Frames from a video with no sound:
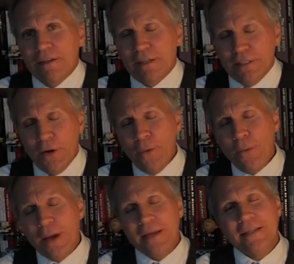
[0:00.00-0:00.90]

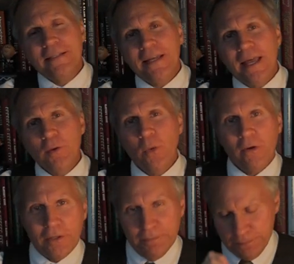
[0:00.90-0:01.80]
Hello and
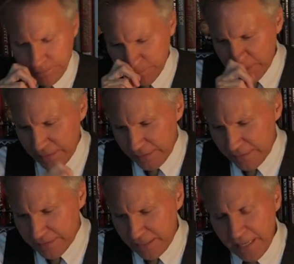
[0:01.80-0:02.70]
welcome.
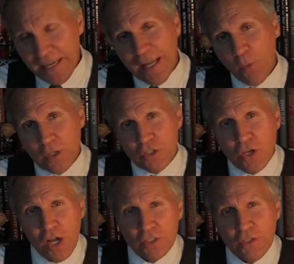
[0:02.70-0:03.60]
Today I want to
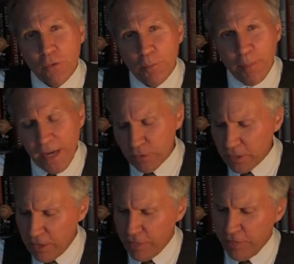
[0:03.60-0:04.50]
talk to you about
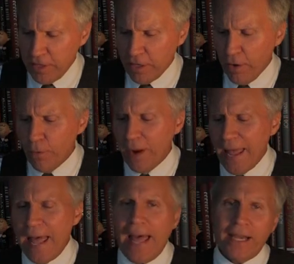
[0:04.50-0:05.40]
Theo
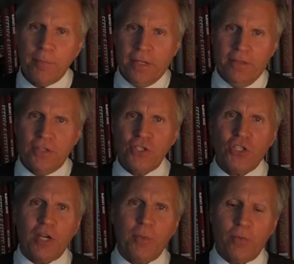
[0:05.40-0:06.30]
Annemann, this
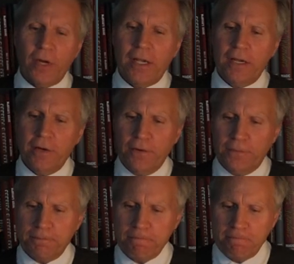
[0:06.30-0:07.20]
gentleman right here.
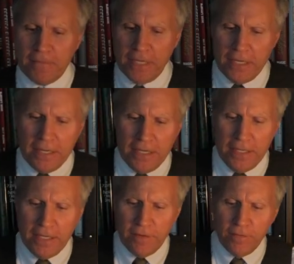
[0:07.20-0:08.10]

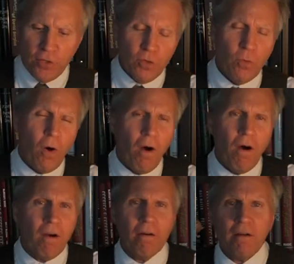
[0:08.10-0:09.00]
If you
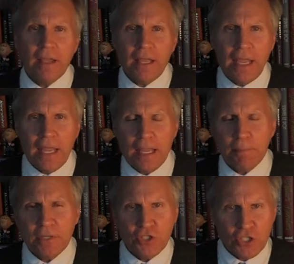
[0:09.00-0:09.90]
are a
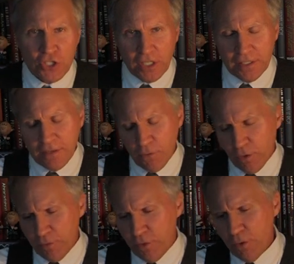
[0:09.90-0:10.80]
magician
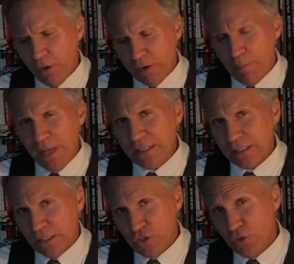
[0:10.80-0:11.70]
or if you are a
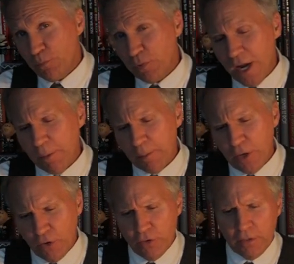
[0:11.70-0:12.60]
mentalist, you've probably
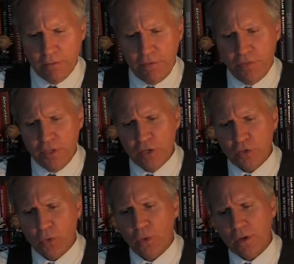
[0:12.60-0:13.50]
heard of
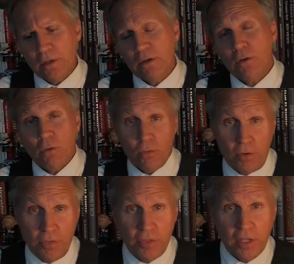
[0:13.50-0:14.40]
Theodore
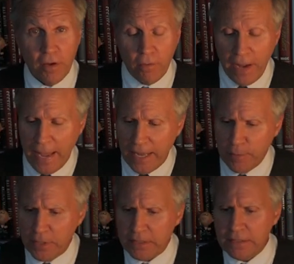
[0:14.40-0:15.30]
or Theo
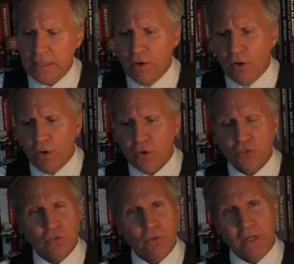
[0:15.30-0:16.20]
Annemann,
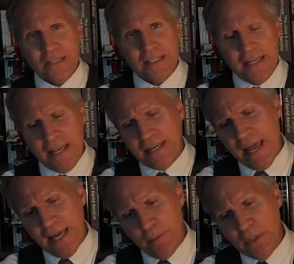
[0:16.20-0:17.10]
also known as Ted
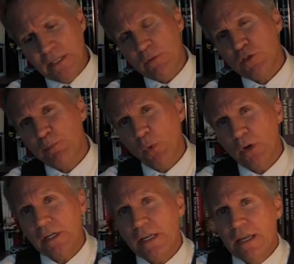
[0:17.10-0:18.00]
Annemann. He was
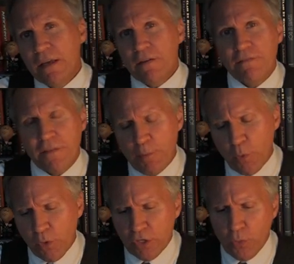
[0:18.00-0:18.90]
born
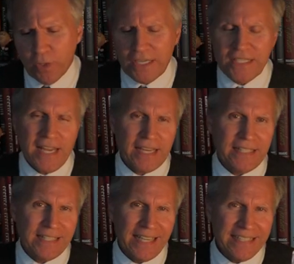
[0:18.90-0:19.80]
February
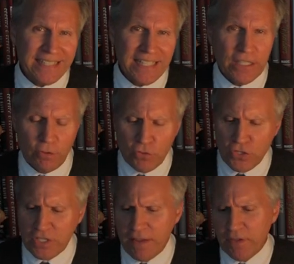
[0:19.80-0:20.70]
22nd,
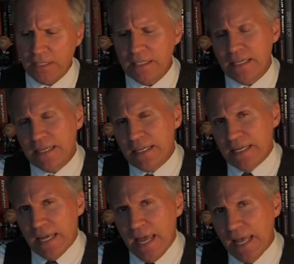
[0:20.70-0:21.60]
1907,
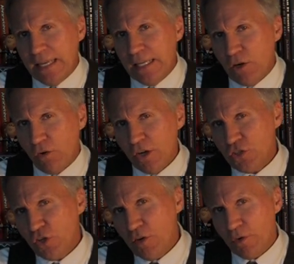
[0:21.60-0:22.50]
and he
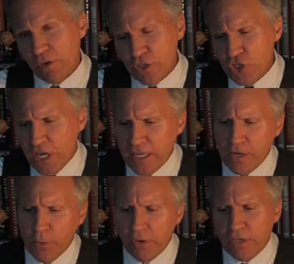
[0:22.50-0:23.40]
crossed over on
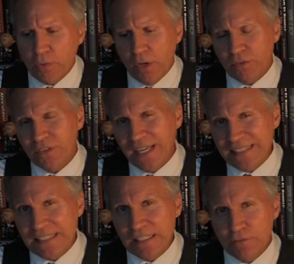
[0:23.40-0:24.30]
January 12th,
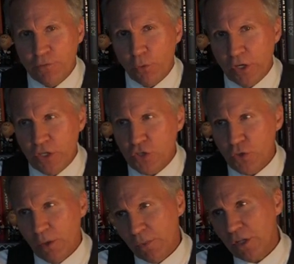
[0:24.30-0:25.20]

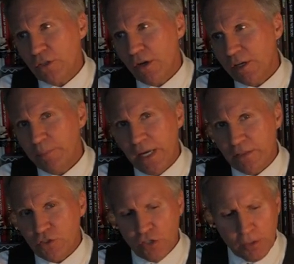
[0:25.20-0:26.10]
1942. I'm going to talk about
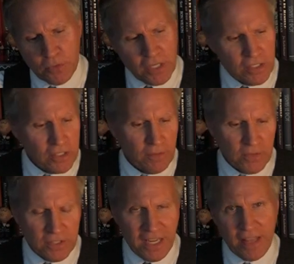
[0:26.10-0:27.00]
the circumstances of
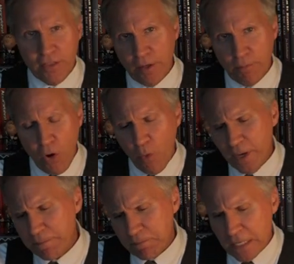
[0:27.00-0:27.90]
his death in a moment.